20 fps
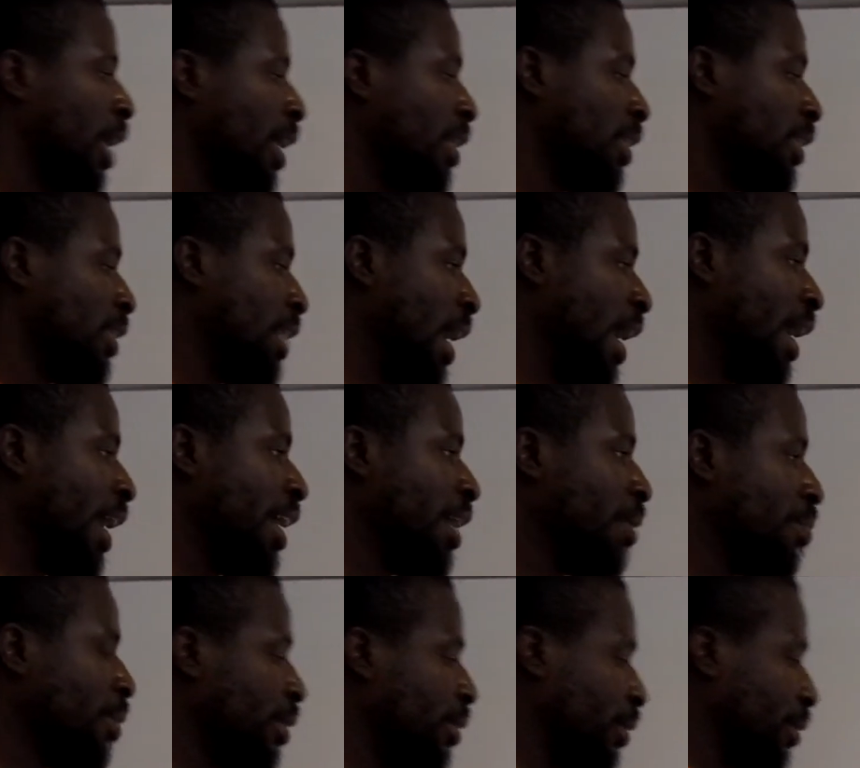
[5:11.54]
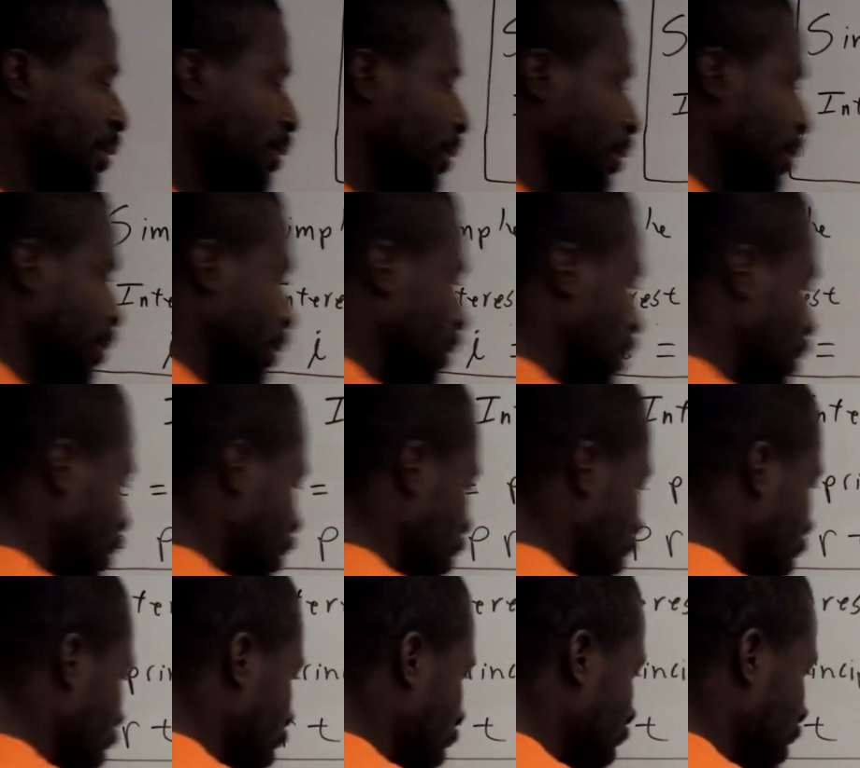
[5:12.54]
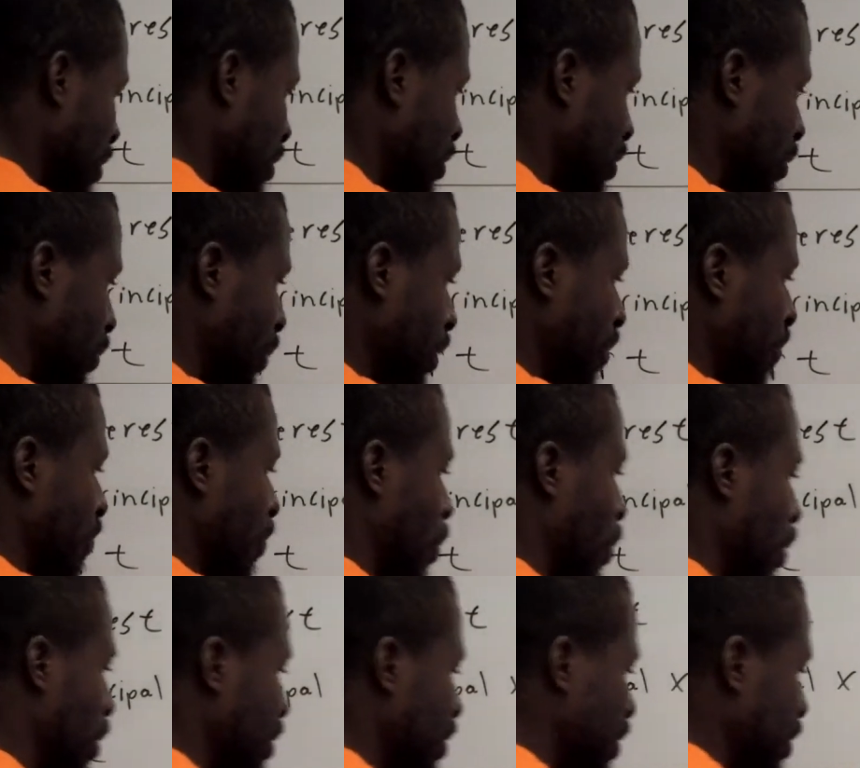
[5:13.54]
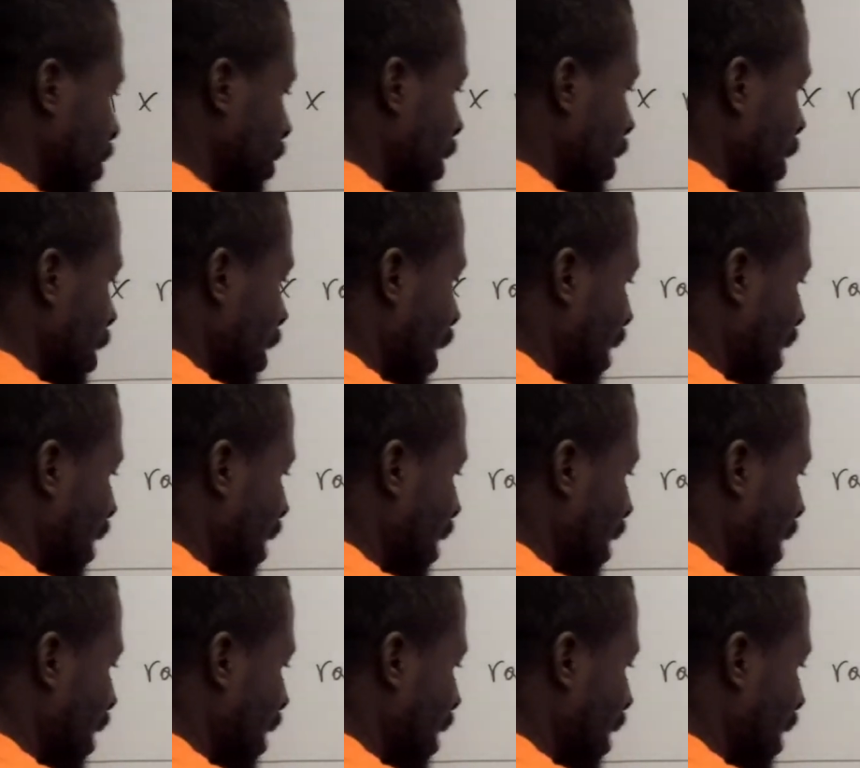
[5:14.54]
And the time is 3/4.